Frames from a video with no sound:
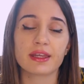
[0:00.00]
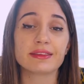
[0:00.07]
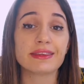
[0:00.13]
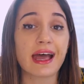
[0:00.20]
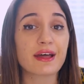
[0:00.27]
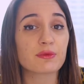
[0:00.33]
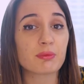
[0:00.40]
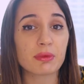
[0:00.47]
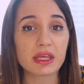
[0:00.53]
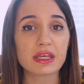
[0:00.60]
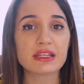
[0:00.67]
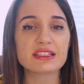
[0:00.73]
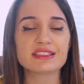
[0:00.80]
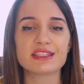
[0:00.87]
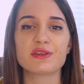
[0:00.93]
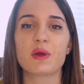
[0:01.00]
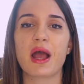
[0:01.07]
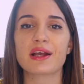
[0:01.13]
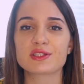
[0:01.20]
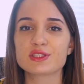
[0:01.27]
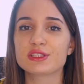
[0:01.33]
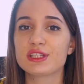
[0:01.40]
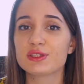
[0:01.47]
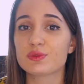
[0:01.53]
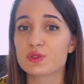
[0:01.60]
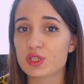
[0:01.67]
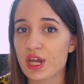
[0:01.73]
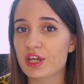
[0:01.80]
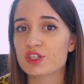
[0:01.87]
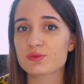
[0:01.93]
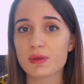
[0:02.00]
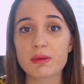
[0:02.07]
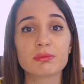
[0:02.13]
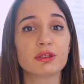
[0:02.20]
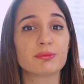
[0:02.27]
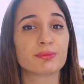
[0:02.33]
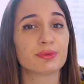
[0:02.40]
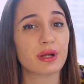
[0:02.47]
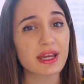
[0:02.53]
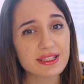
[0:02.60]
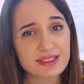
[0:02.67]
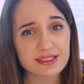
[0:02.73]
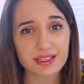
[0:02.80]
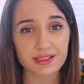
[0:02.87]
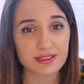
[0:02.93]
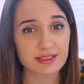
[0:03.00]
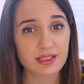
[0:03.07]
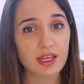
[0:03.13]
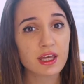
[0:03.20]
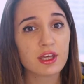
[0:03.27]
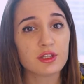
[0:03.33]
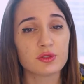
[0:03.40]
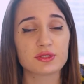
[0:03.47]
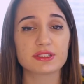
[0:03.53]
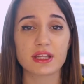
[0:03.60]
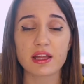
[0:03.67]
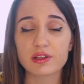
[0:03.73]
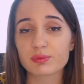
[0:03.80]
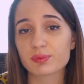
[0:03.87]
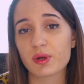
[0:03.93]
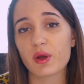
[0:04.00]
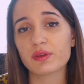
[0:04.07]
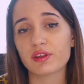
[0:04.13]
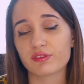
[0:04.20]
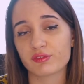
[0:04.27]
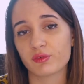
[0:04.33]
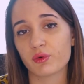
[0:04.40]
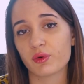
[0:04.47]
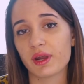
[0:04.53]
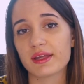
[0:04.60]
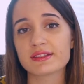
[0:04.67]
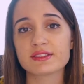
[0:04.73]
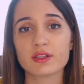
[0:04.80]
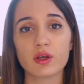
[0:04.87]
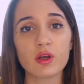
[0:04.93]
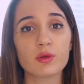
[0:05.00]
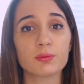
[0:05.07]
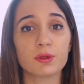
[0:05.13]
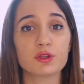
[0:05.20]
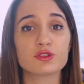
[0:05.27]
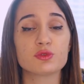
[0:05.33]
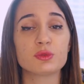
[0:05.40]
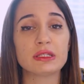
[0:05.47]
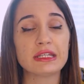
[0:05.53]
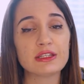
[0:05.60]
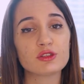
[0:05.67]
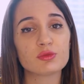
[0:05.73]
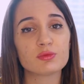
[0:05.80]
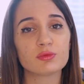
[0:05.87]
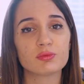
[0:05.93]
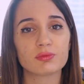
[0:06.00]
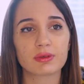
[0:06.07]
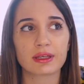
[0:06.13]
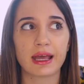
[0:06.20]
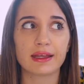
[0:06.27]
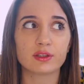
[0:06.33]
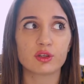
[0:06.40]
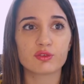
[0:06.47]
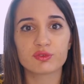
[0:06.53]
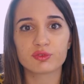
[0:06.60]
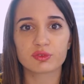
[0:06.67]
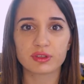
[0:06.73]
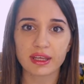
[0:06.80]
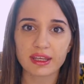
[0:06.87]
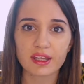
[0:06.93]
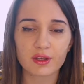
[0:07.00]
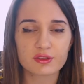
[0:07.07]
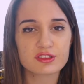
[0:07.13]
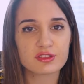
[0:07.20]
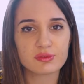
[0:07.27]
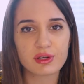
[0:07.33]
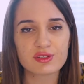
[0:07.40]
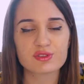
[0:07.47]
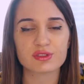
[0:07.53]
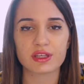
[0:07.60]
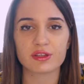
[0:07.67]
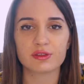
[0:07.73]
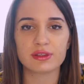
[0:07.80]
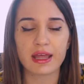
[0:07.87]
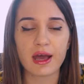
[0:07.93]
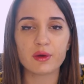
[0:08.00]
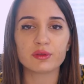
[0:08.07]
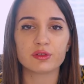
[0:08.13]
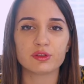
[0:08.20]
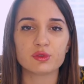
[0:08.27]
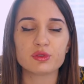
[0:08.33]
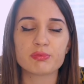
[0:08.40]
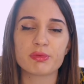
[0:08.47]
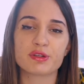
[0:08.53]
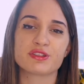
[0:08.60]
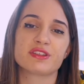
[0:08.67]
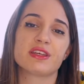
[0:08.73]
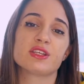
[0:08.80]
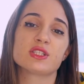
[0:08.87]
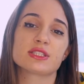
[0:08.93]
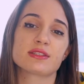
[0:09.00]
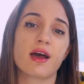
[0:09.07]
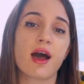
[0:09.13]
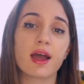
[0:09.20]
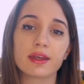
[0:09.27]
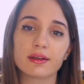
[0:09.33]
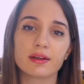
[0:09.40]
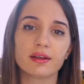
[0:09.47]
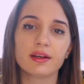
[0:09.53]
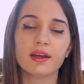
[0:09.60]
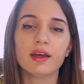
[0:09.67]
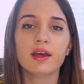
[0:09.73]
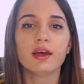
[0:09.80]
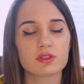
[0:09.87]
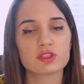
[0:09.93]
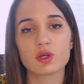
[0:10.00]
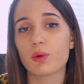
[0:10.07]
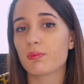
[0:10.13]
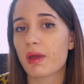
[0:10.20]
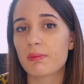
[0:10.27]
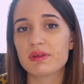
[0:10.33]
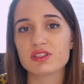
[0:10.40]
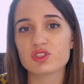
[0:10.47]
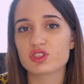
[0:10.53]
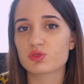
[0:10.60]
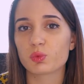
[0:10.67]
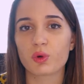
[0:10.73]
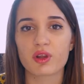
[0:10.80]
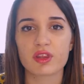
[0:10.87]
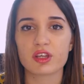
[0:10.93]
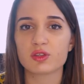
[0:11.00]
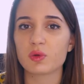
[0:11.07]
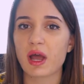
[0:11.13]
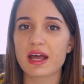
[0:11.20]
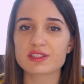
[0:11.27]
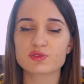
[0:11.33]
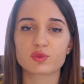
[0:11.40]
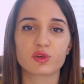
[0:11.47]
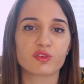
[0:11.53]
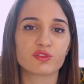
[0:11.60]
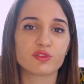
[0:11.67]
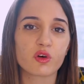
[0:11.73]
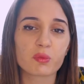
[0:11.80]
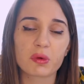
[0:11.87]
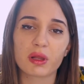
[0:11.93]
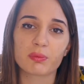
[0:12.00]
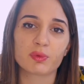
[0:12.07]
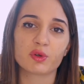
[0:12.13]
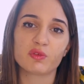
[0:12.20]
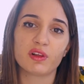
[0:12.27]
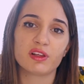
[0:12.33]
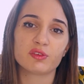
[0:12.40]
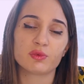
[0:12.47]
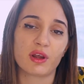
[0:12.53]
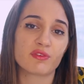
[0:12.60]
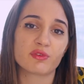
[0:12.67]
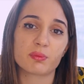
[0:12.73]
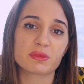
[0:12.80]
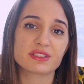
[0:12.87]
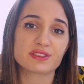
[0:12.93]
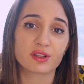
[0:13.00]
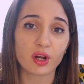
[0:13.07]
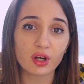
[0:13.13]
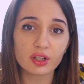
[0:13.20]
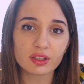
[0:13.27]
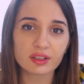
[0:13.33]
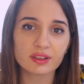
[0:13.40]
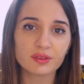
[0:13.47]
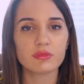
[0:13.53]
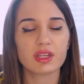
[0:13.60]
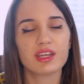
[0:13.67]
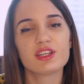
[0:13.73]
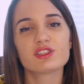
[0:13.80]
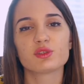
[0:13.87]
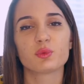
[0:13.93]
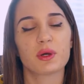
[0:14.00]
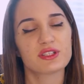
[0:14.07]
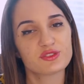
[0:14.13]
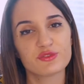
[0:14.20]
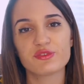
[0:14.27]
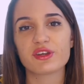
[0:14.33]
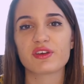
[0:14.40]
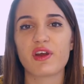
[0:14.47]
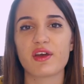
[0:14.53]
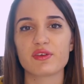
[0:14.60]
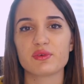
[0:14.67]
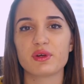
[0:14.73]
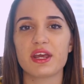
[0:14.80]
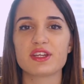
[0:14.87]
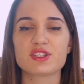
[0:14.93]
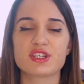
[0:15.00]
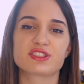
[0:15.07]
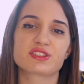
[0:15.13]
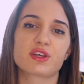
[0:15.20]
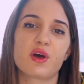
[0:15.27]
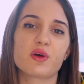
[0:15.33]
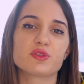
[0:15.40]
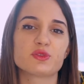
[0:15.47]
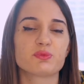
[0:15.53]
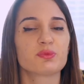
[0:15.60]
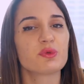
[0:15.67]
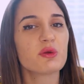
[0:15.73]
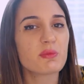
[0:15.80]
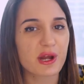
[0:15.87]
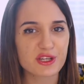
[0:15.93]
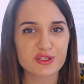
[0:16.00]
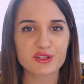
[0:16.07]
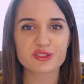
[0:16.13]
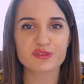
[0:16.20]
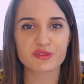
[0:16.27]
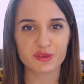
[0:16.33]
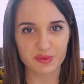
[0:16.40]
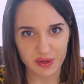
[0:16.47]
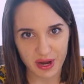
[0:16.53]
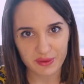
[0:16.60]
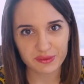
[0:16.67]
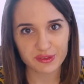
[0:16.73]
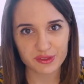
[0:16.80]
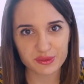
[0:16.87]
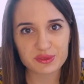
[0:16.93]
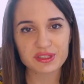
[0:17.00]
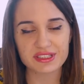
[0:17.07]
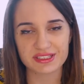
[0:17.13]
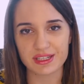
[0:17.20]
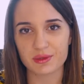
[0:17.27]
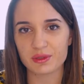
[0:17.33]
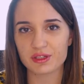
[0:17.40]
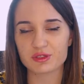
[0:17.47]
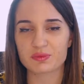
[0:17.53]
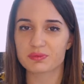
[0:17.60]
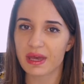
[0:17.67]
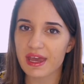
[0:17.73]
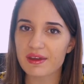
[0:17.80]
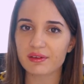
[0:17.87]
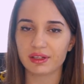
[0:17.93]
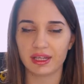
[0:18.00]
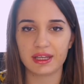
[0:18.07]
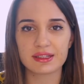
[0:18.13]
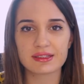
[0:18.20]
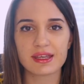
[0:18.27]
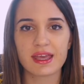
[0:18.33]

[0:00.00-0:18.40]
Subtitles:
And that means that you actually need to change maybe the prices you sell the product for and so on, because you need to kind of take in consideration that now the duty percentage is higher. So maybe it's just worth it to ask for a formal approval right from the start. So once you figure out your HS codes, you pretty much also figure out the duties that you need to pay on it.